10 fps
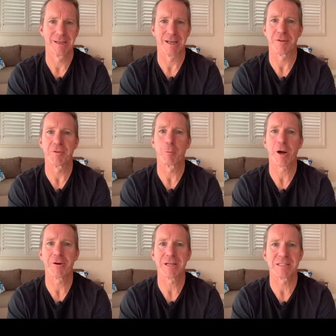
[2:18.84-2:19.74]
Now, if you're
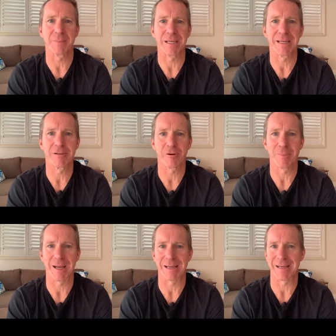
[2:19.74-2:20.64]
worried as a beginner
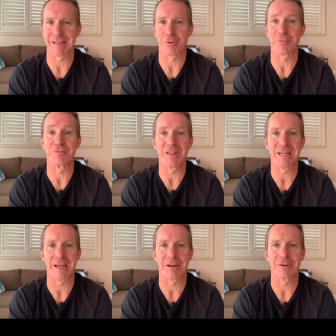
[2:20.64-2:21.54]
about getting on video,
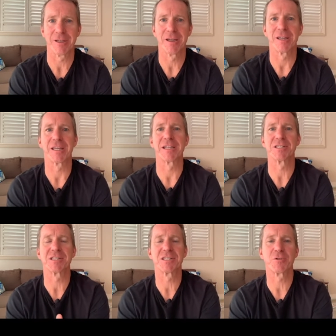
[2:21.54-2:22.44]
you can
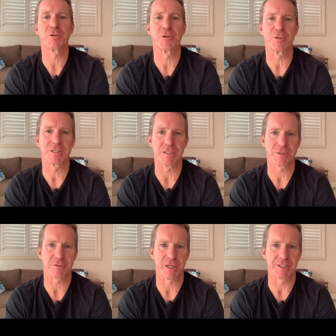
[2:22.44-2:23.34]
still use this
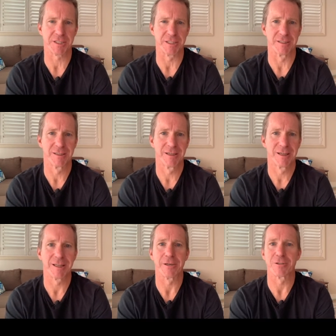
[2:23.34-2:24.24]
strategy.
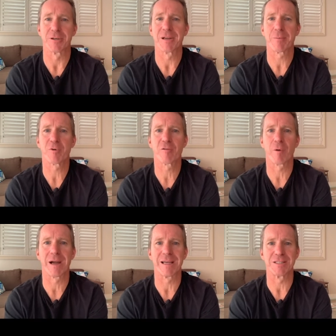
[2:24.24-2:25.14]
There are a number of
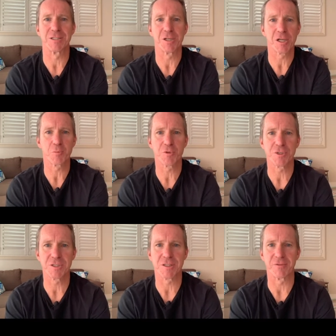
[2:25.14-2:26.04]
ways you can
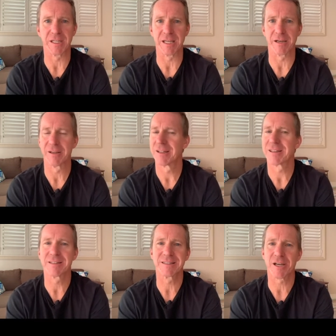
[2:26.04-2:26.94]
produce the video
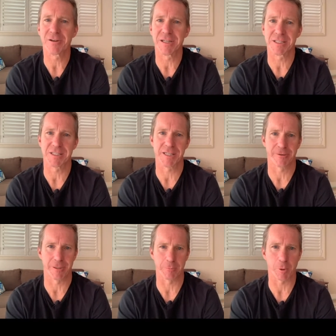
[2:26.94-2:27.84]
that don't
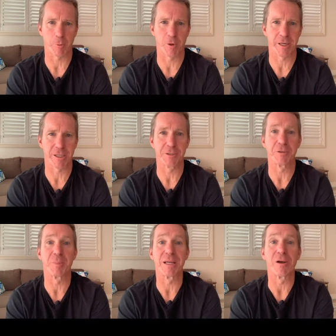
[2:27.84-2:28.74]
necessarily require you to
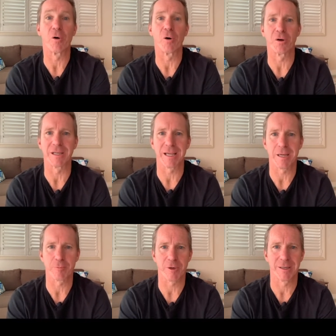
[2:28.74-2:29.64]
be on camera.